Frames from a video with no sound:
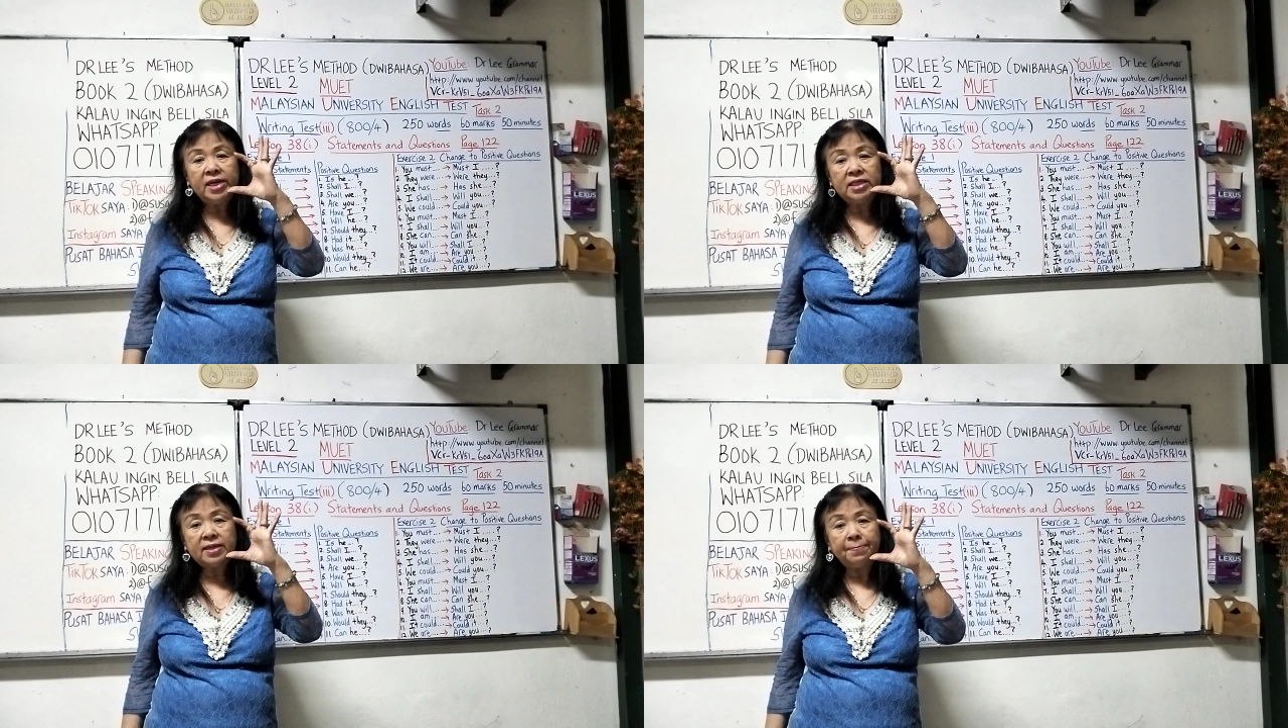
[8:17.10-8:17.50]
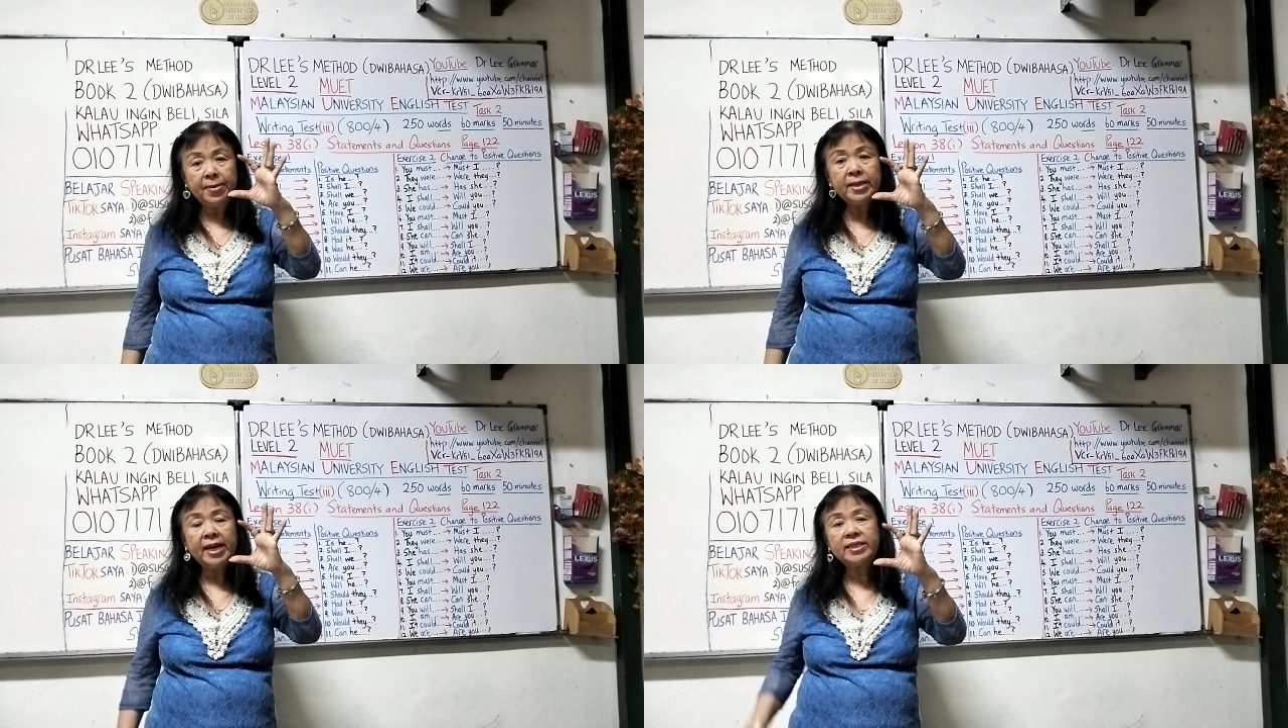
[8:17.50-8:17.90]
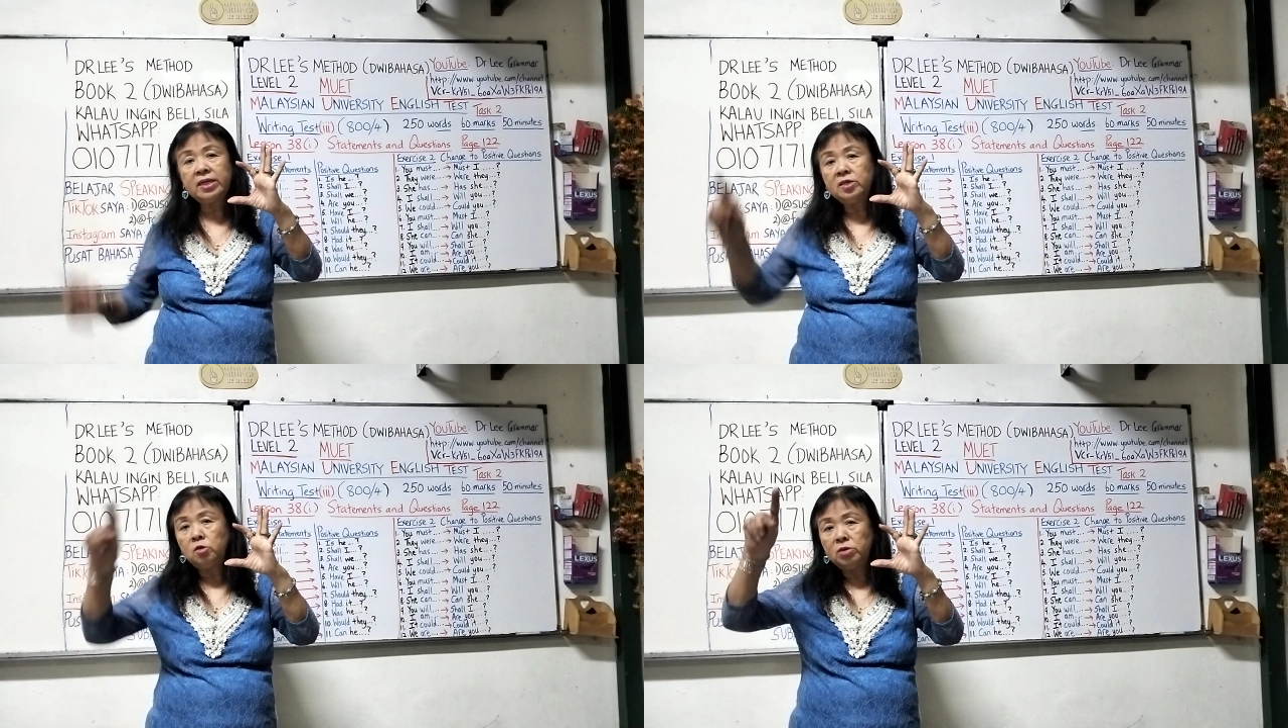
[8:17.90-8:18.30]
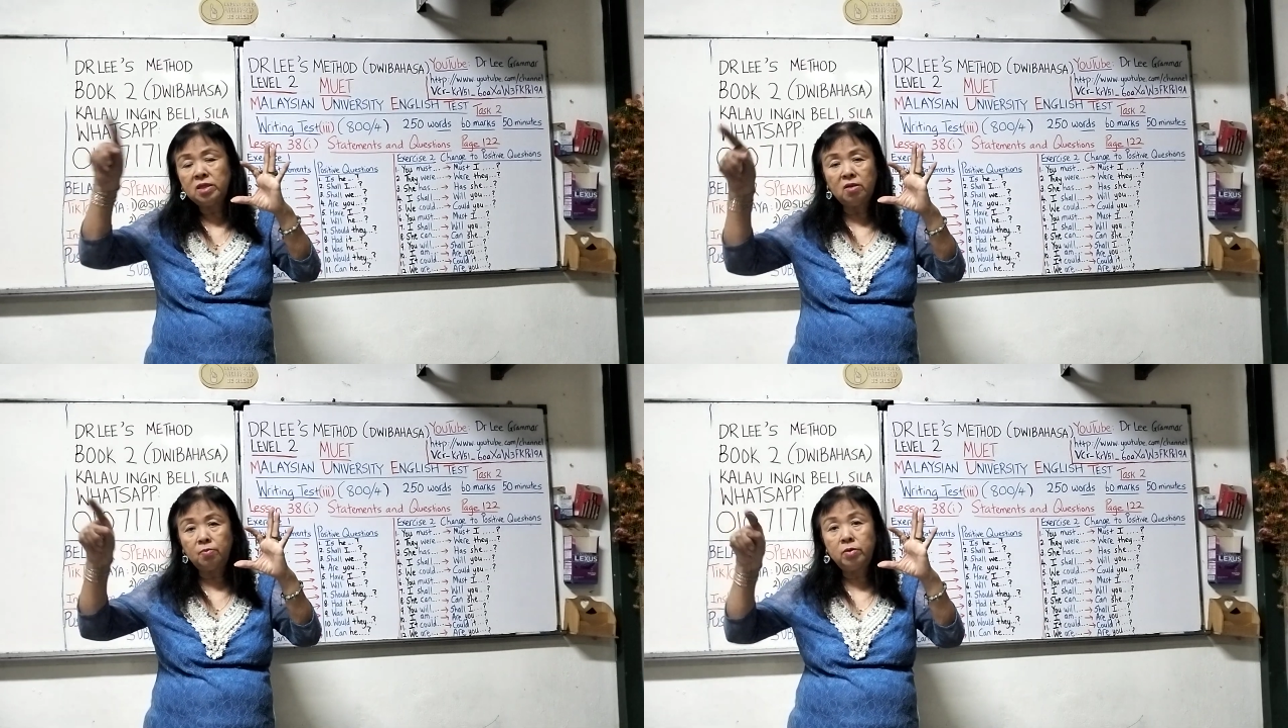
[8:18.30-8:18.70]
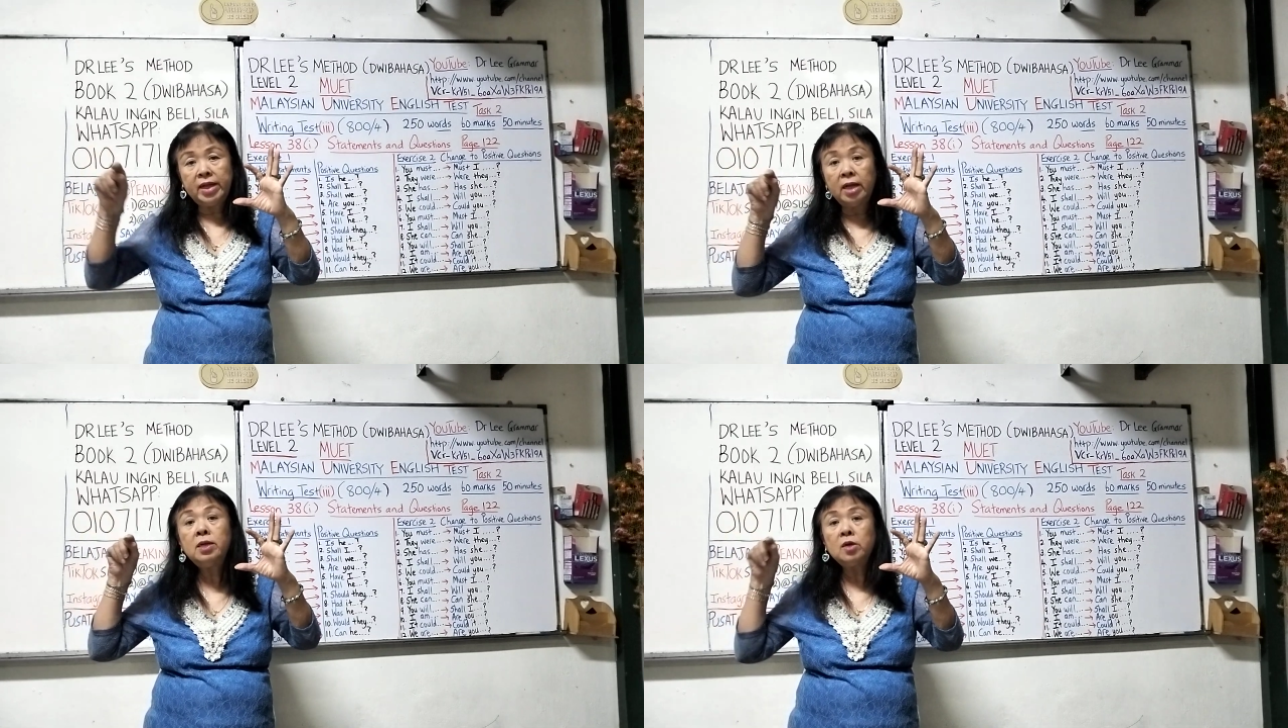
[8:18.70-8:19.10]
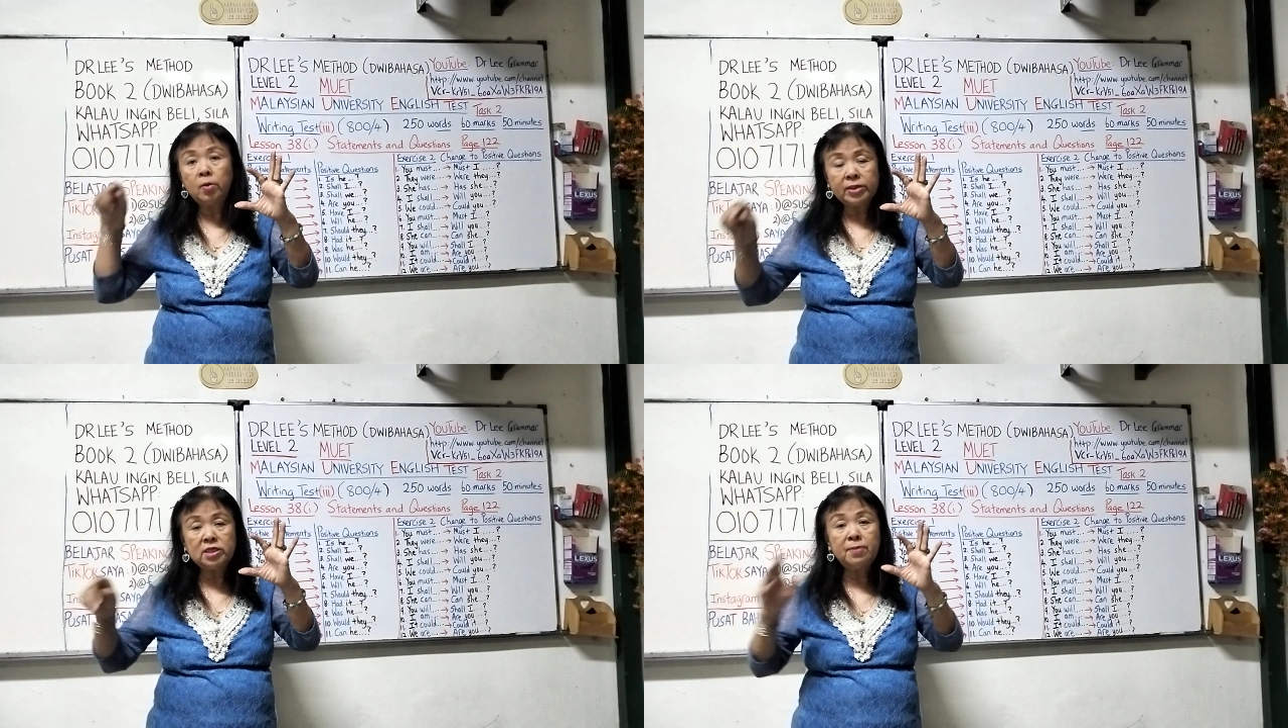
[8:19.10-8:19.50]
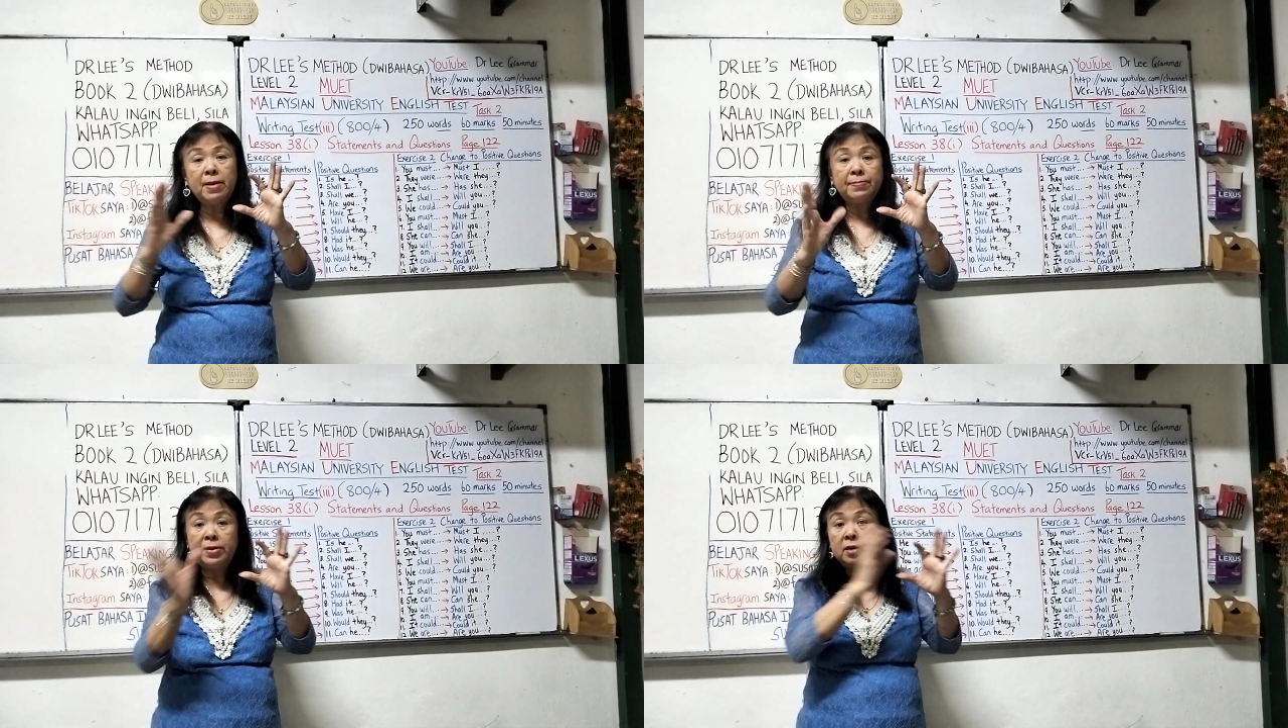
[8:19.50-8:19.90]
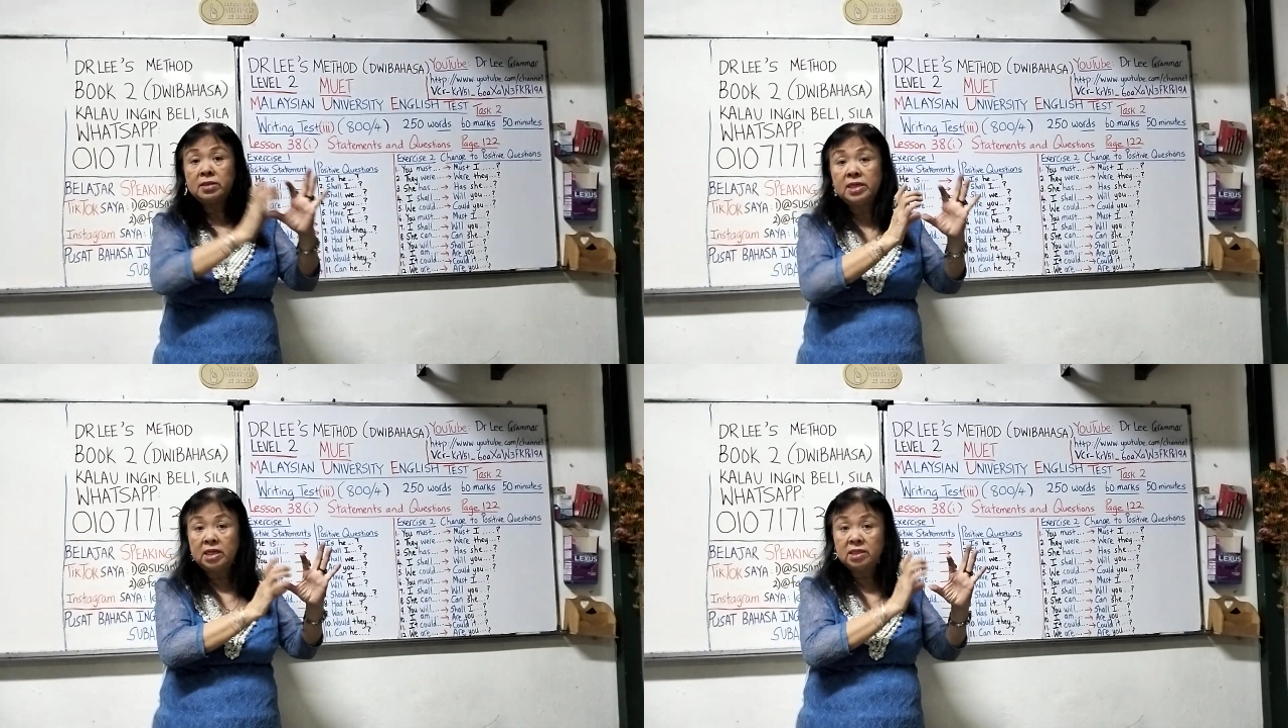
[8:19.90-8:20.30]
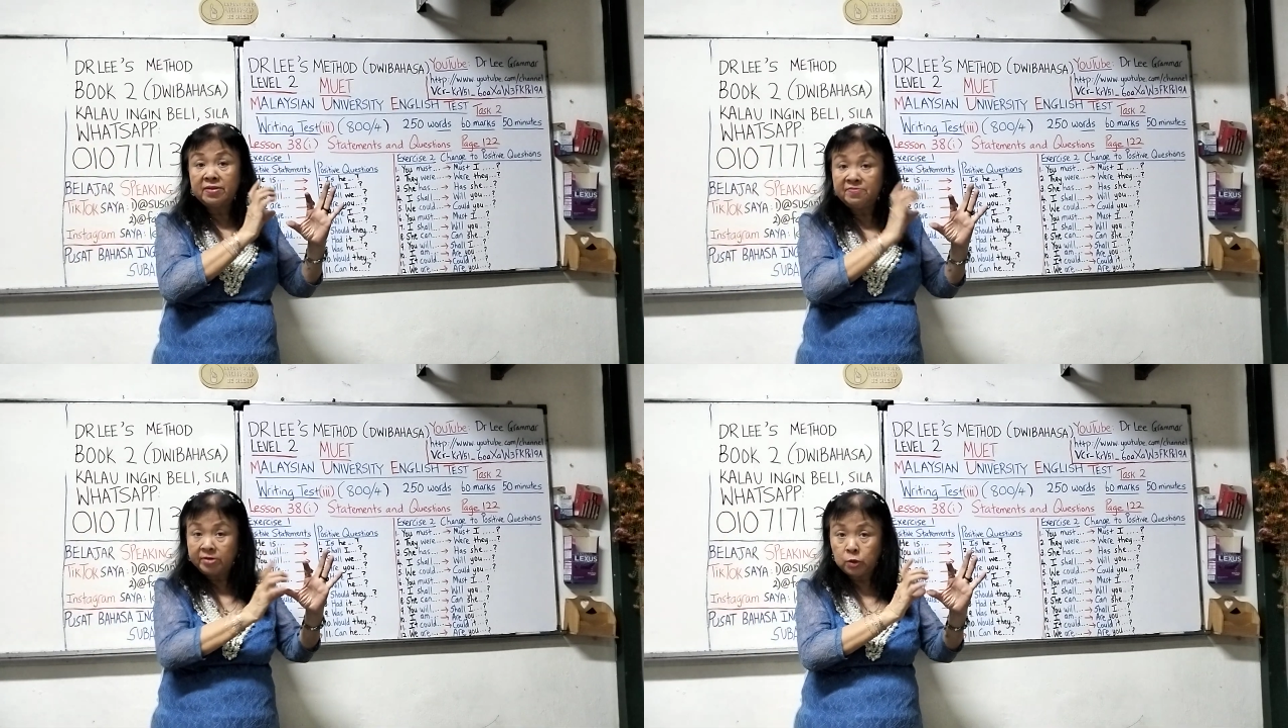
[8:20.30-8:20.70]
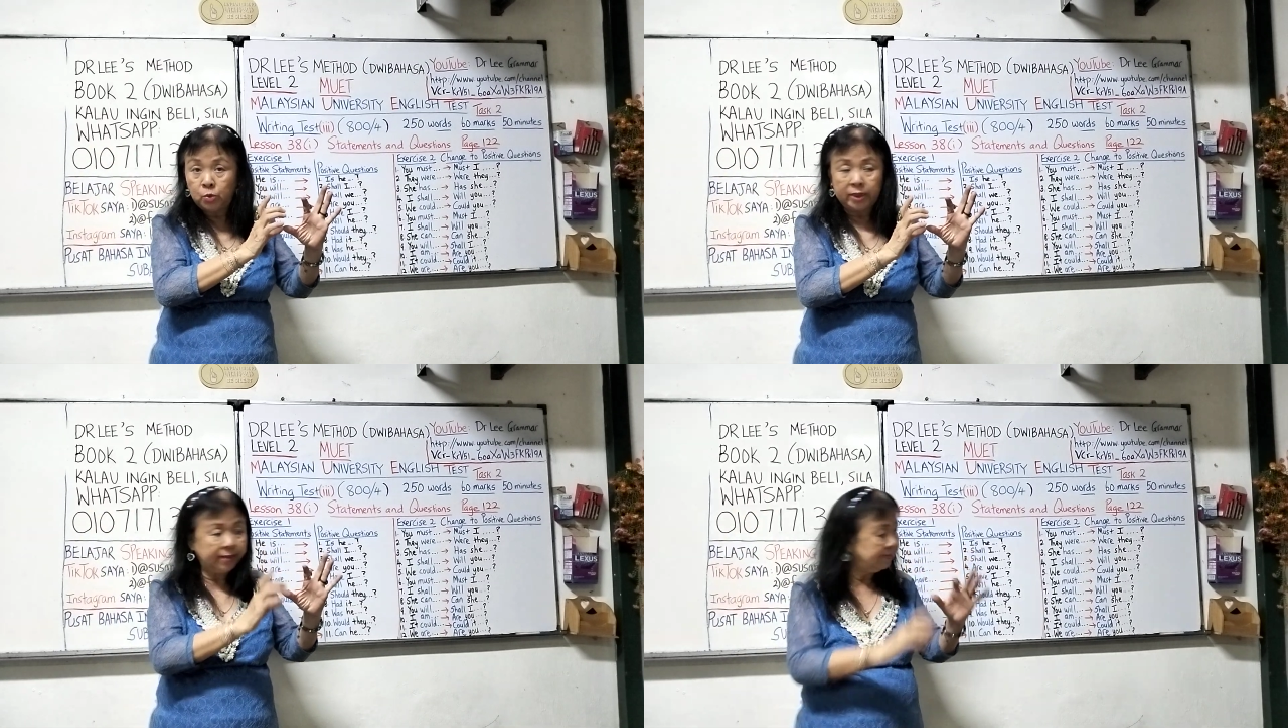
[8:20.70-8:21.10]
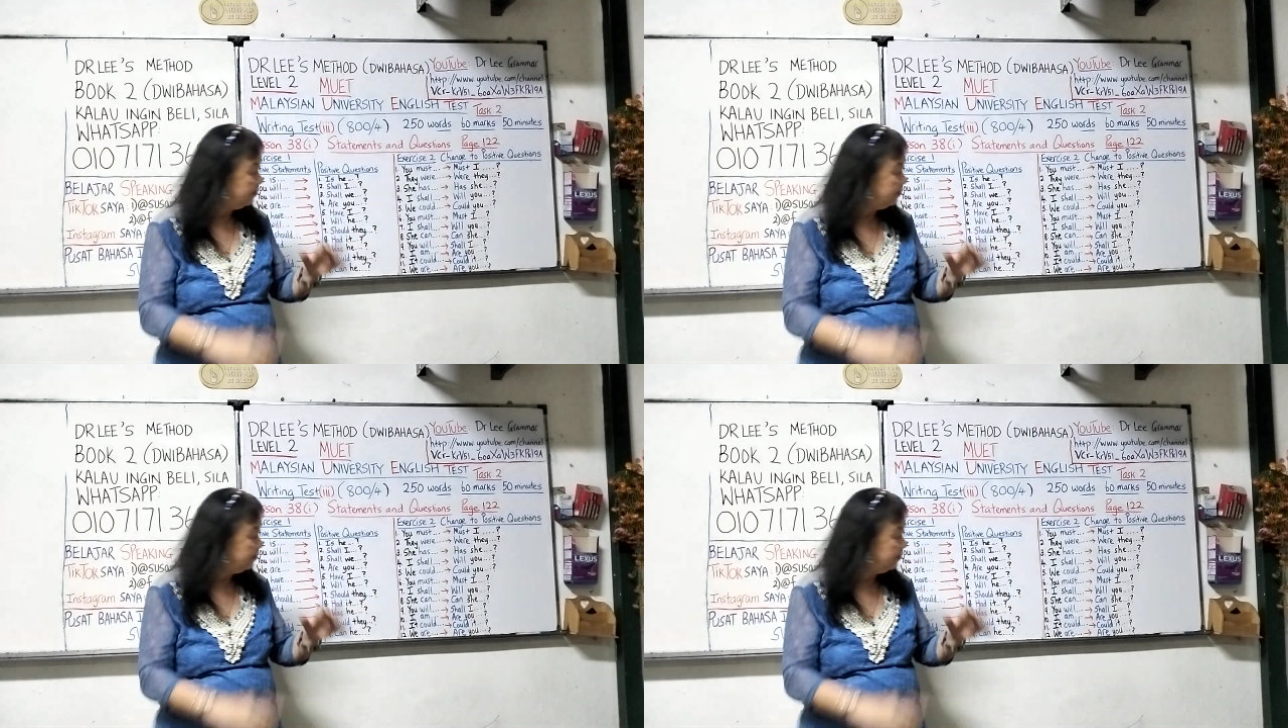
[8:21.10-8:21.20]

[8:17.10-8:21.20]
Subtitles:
it is a big letter, you need to put a question mark because it is the first word.